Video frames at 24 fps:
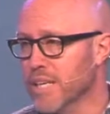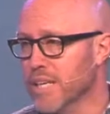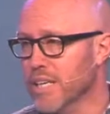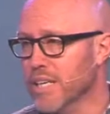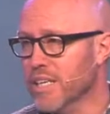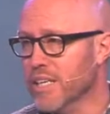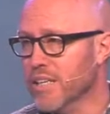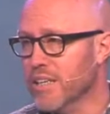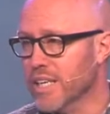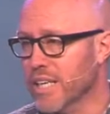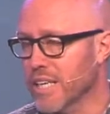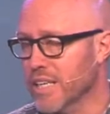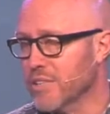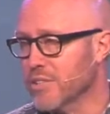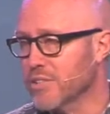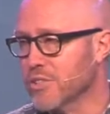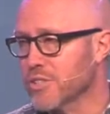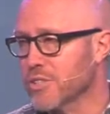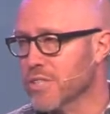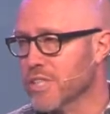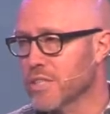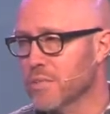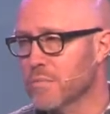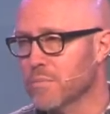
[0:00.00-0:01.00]
in. And the answer
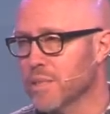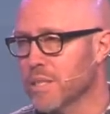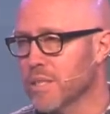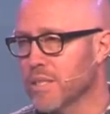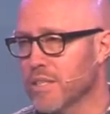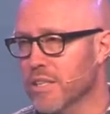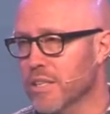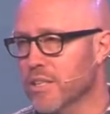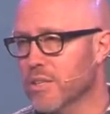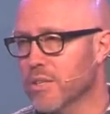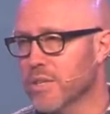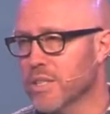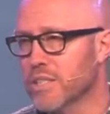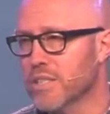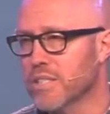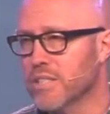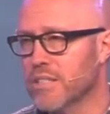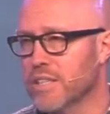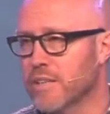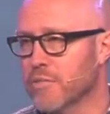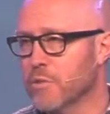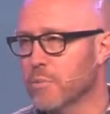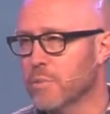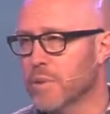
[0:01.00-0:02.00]
is going to be, No, it's
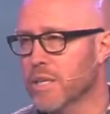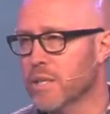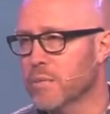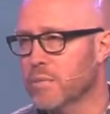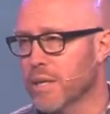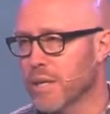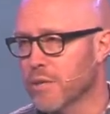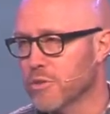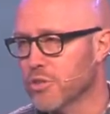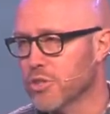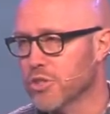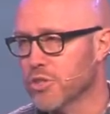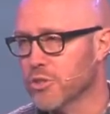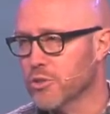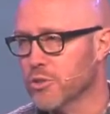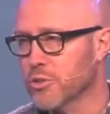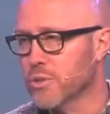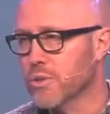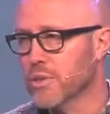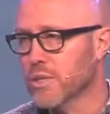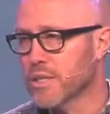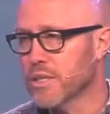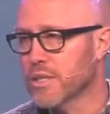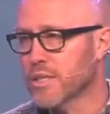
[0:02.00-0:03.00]
never been about you.
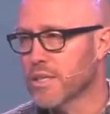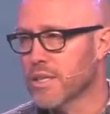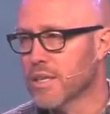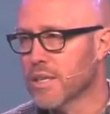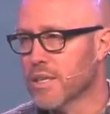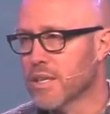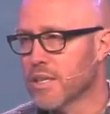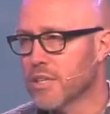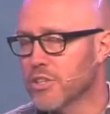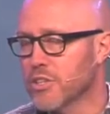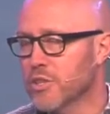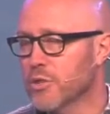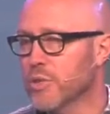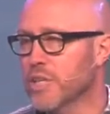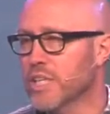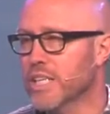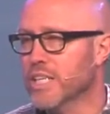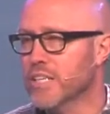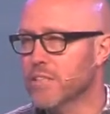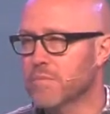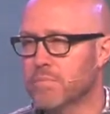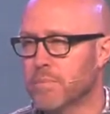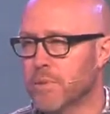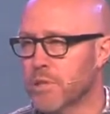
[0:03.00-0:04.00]
You
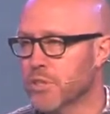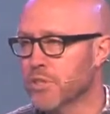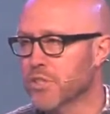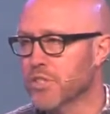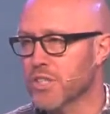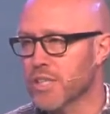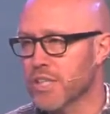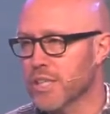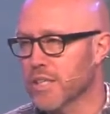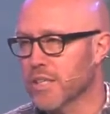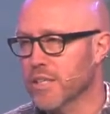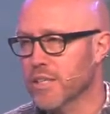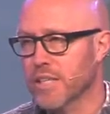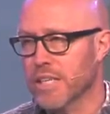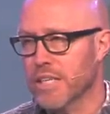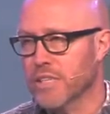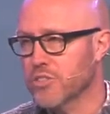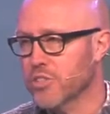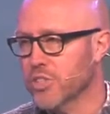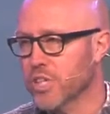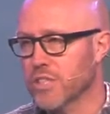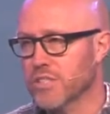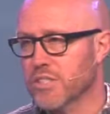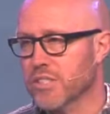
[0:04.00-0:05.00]
needed mercy, not
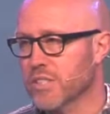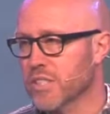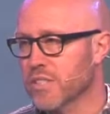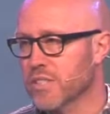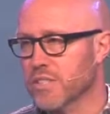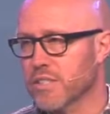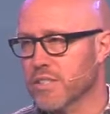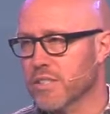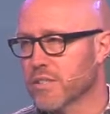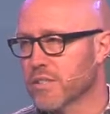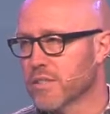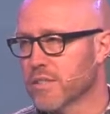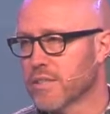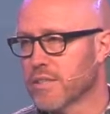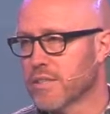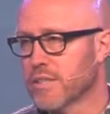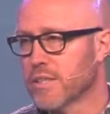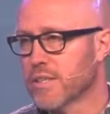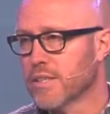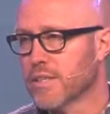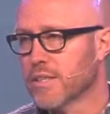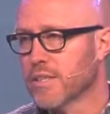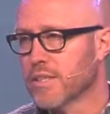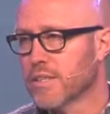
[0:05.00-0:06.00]
justice.
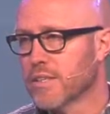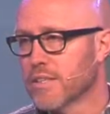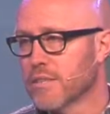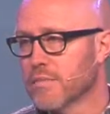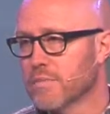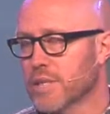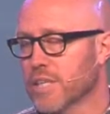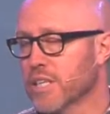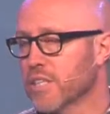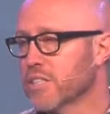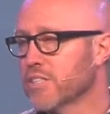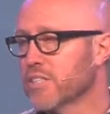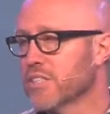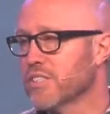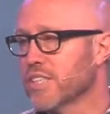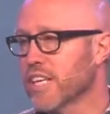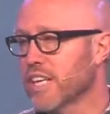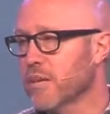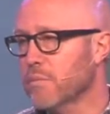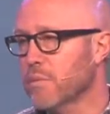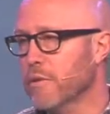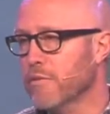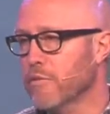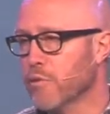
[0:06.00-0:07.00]
Because to
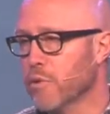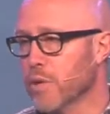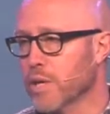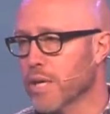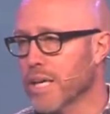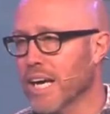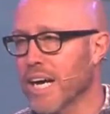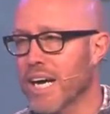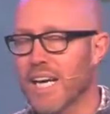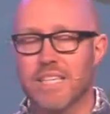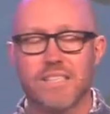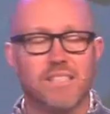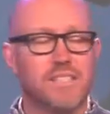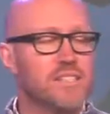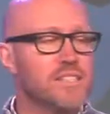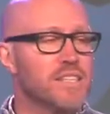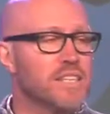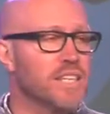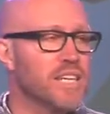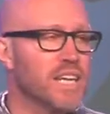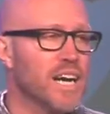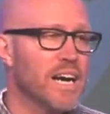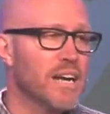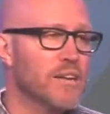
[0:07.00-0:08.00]
stand before God and
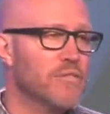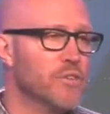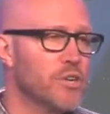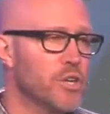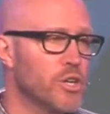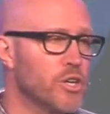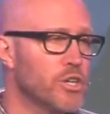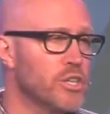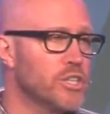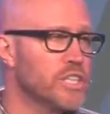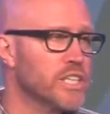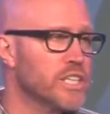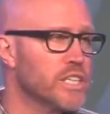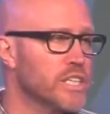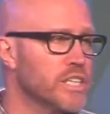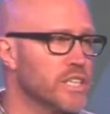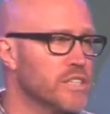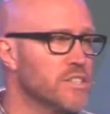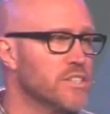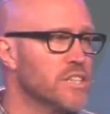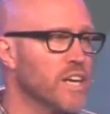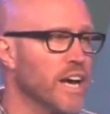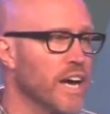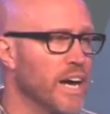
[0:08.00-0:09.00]
say, I've earned it,
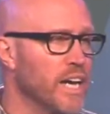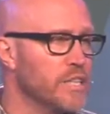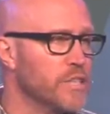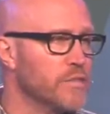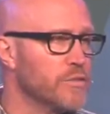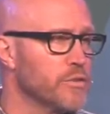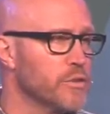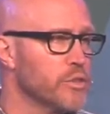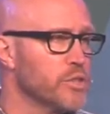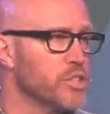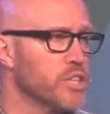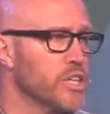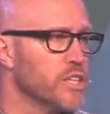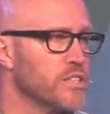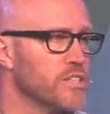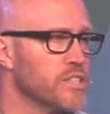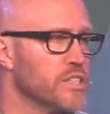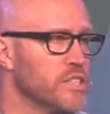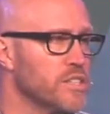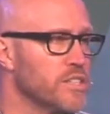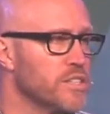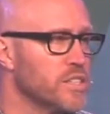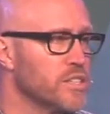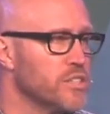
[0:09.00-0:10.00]
is to ask for
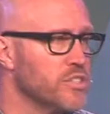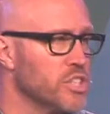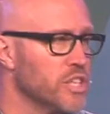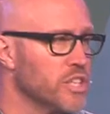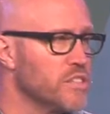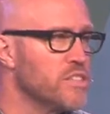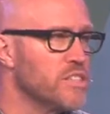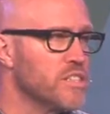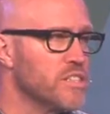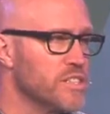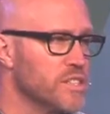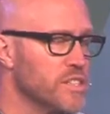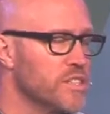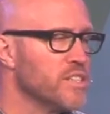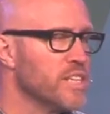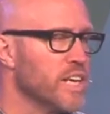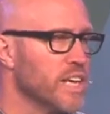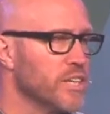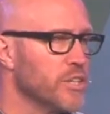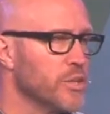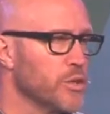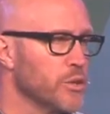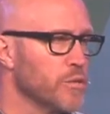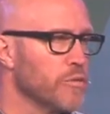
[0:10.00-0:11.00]
justice, and justice is
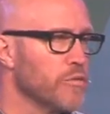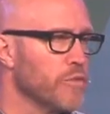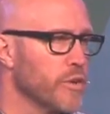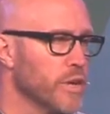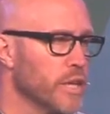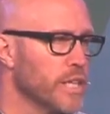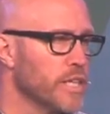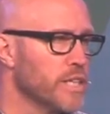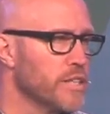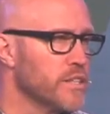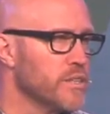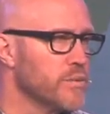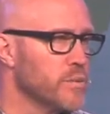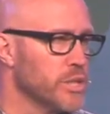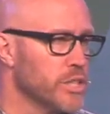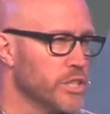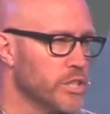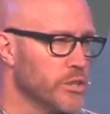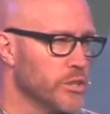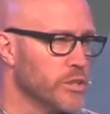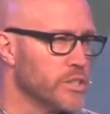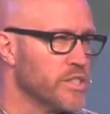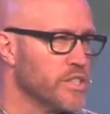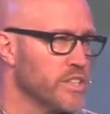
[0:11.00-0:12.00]
not your friend when
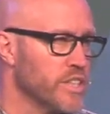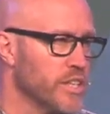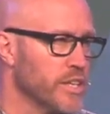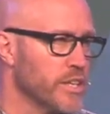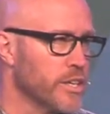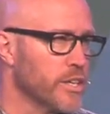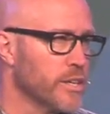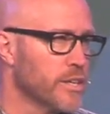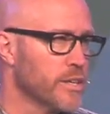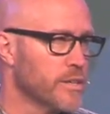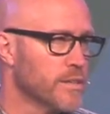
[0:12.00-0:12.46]
you're a sinner.